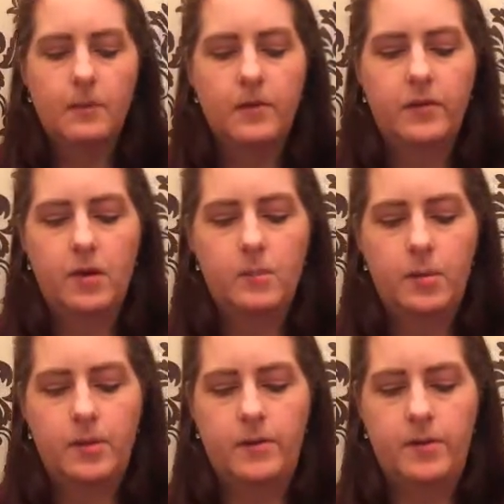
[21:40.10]
take my
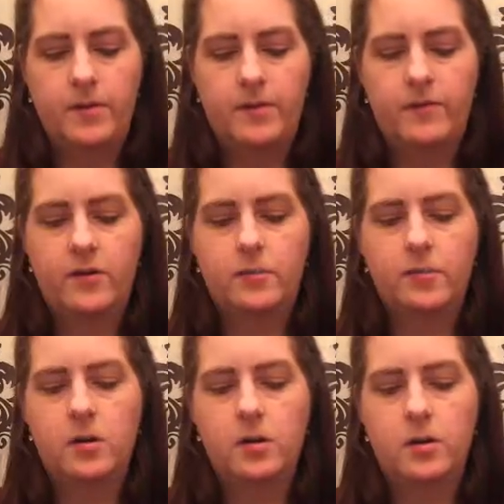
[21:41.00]
mirror from
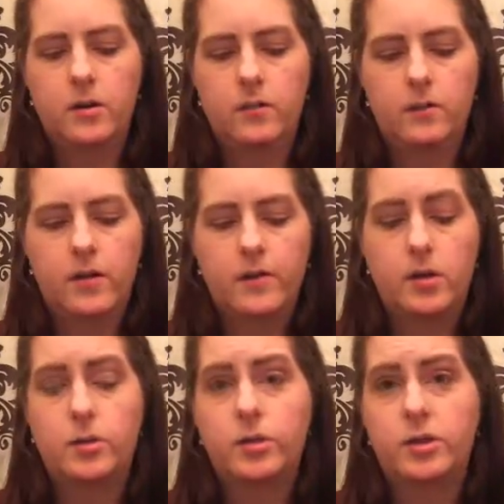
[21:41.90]
my
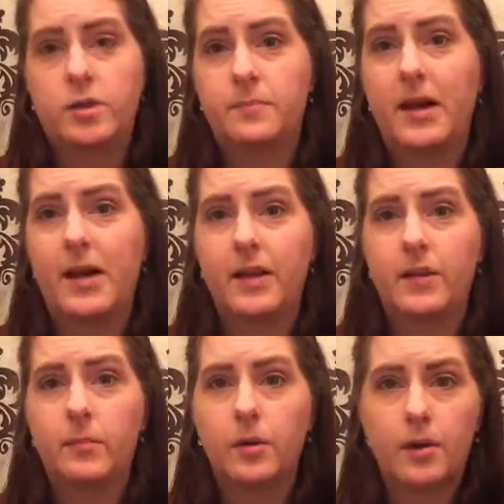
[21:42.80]
Revolution palette,
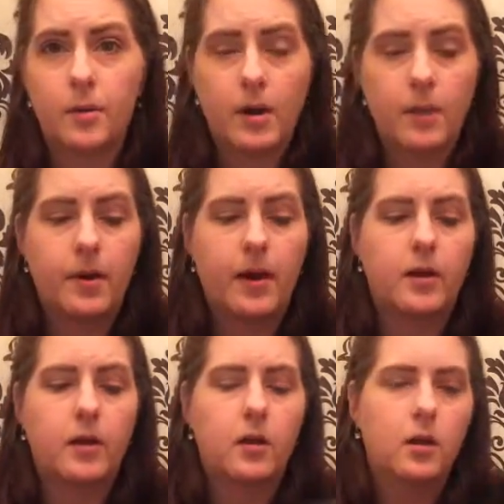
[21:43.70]
my eyebrow
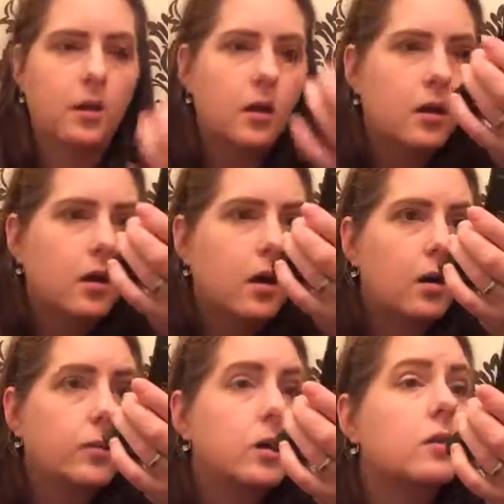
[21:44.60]
palette, and
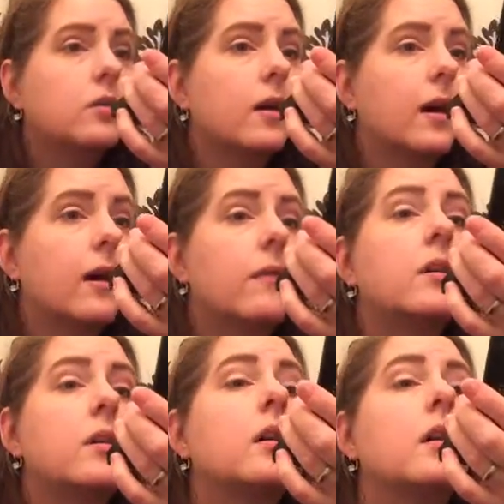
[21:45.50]
we're going to have
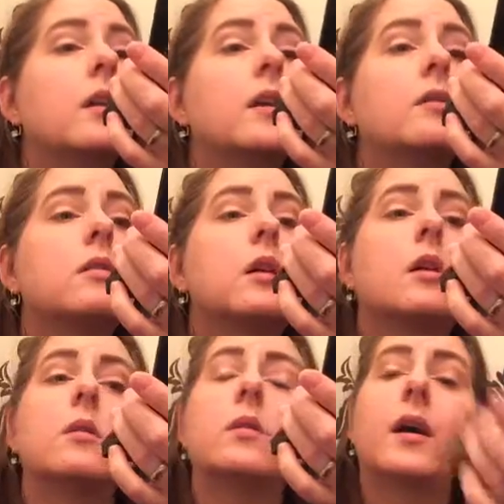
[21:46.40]
a little
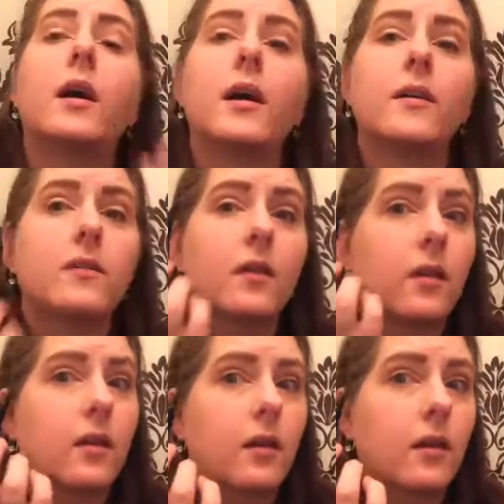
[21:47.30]
go at
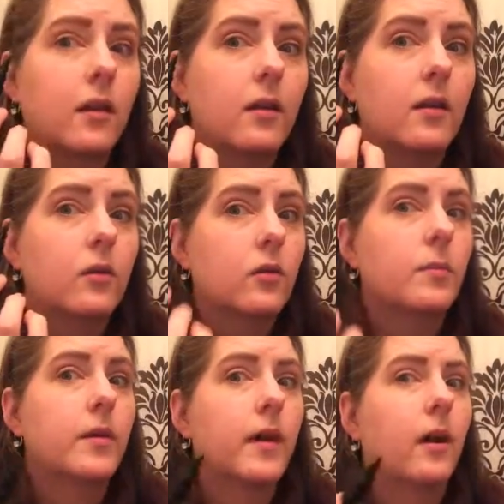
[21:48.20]
getting some
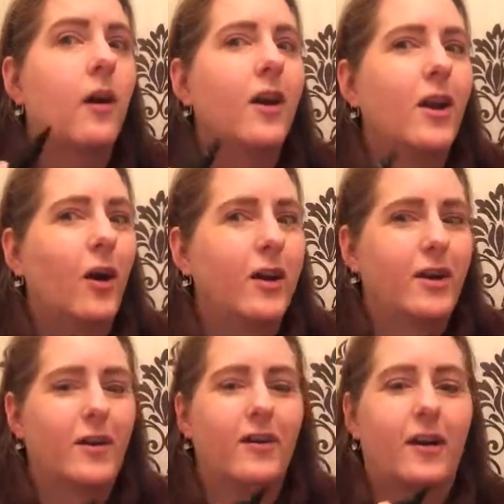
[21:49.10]
of that
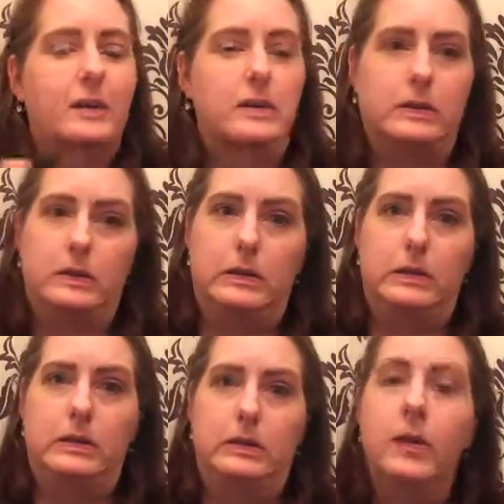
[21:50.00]
eyeliner on.
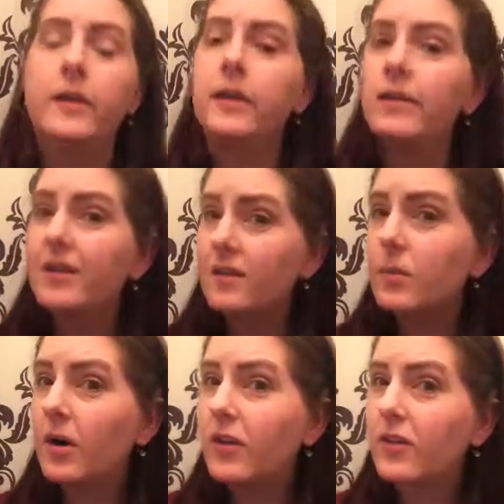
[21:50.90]
This
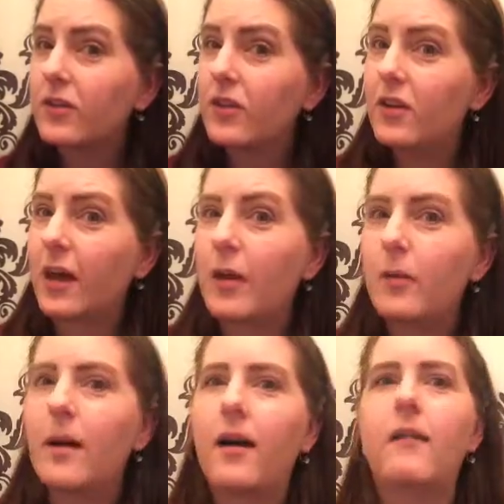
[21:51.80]
might not turn out
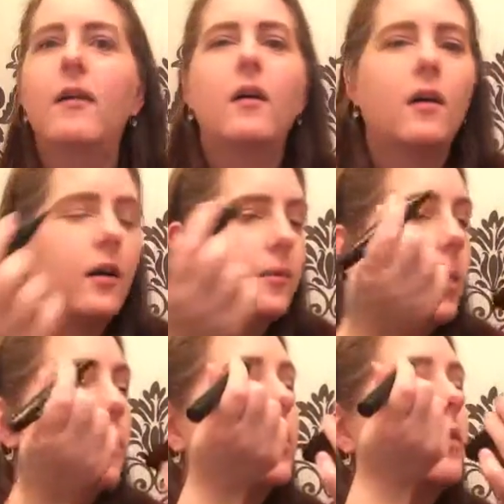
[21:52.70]
well. I'm
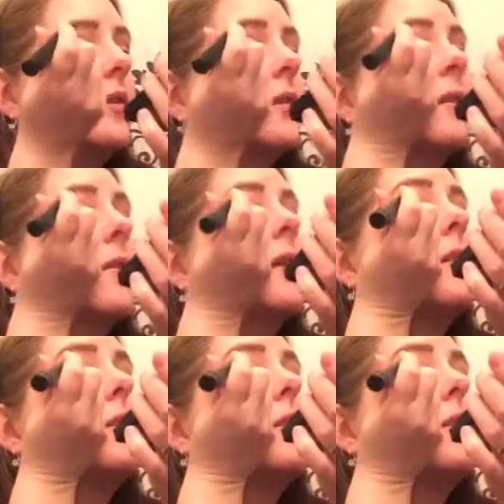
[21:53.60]
not perfect at this.